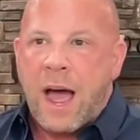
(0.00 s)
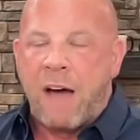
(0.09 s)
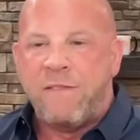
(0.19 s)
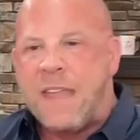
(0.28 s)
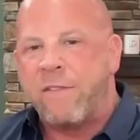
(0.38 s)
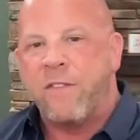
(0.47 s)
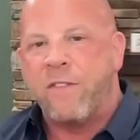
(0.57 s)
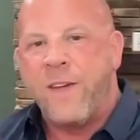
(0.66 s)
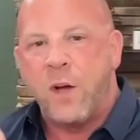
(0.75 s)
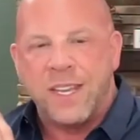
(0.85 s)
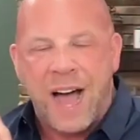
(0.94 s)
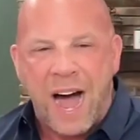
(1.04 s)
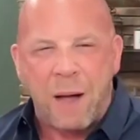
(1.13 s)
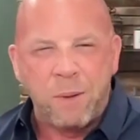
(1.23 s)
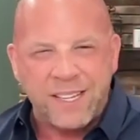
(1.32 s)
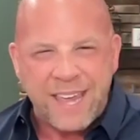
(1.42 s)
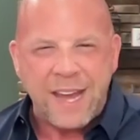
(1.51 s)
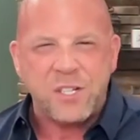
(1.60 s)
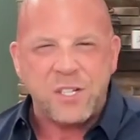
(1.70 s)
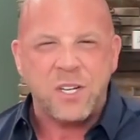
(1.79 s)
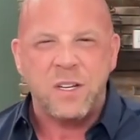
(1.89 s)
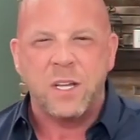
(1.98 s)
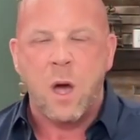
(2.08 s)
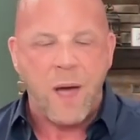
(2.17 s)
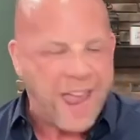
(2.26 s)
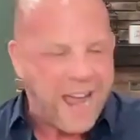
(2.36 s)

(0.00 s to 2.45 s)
I've never felt an obligation to go,